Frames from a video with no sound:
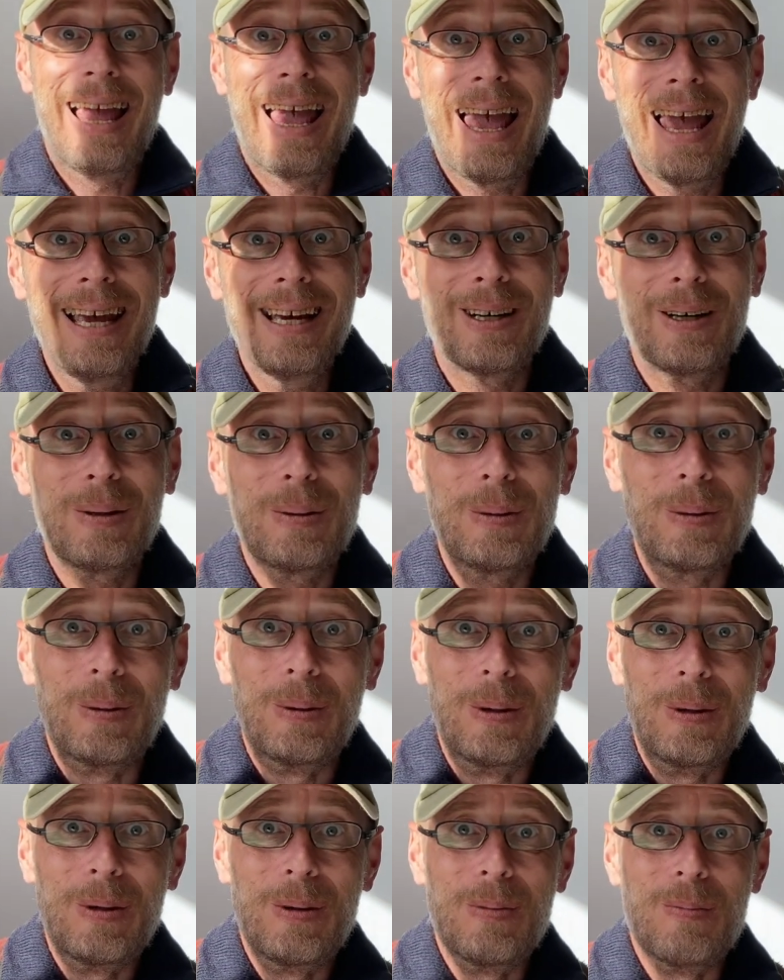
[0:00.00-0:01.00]
Heyo,
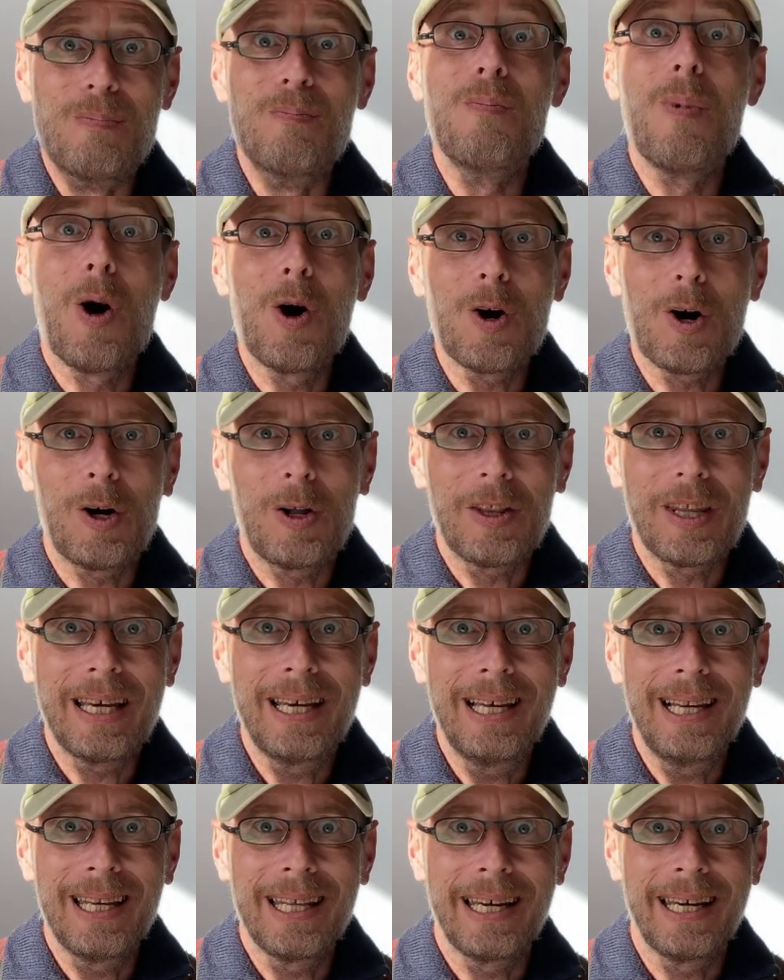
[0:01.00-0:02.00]
Monk on the
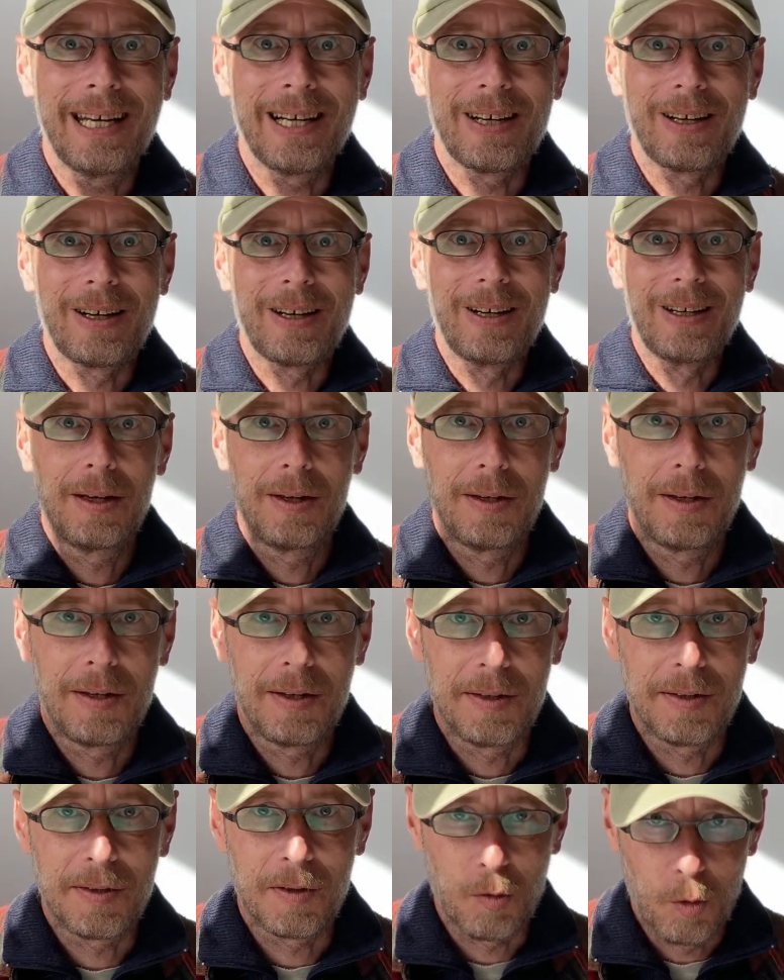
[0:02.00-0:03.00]
Hill here.
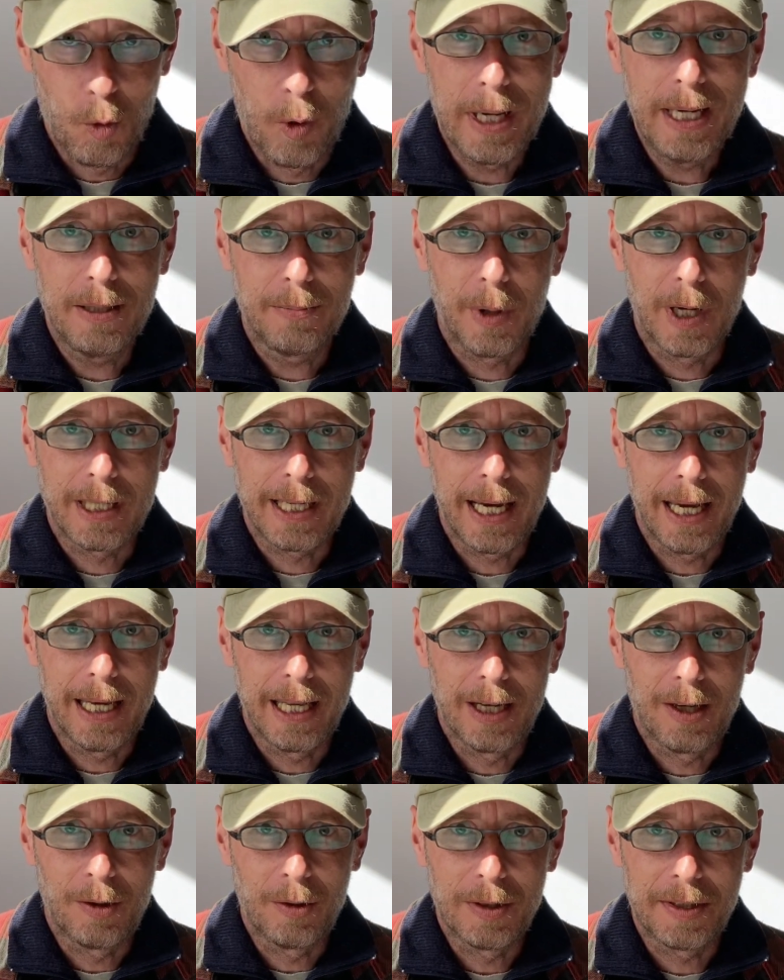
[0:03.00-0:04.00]
Sweet
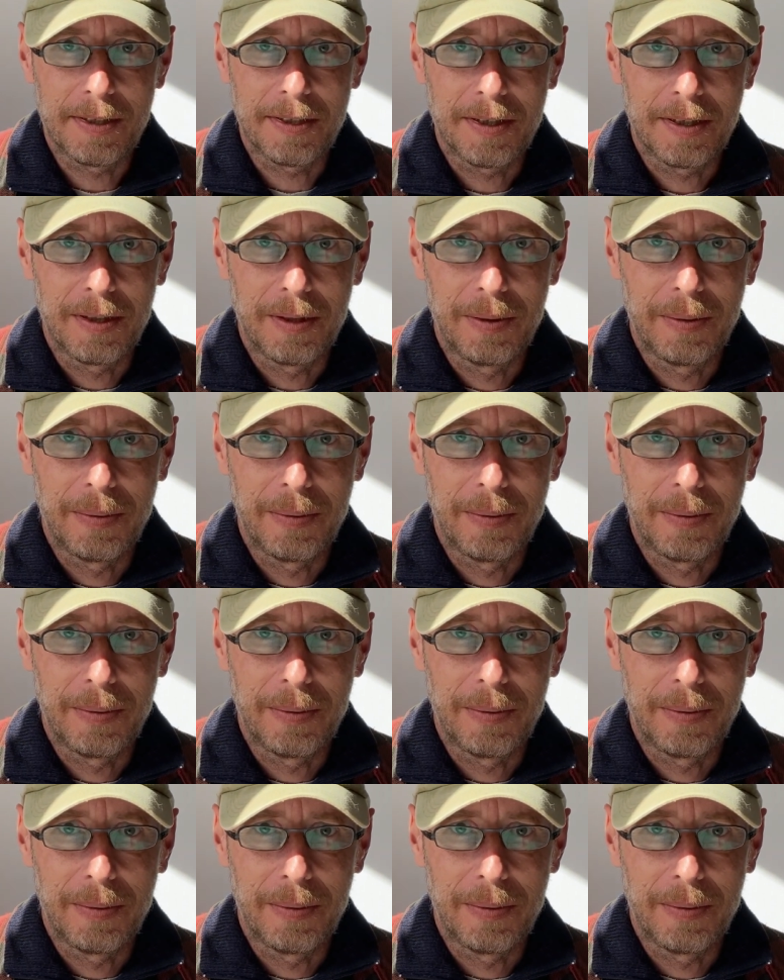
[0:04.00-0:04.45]
potatoes.